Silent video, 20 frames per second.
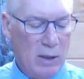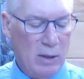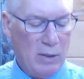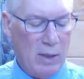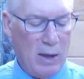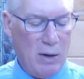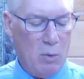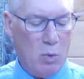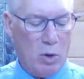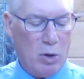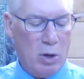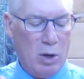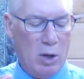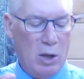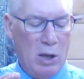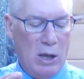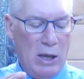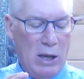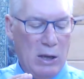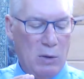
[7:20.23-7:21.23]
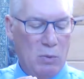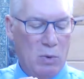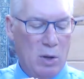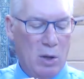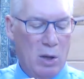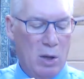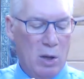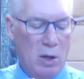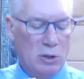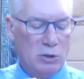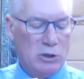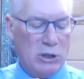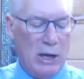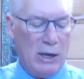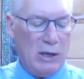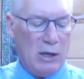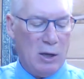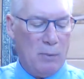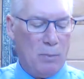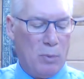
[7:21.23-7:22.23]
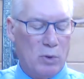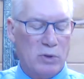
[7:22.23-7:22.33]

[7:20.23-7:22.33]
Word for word: They were, he was, Jacob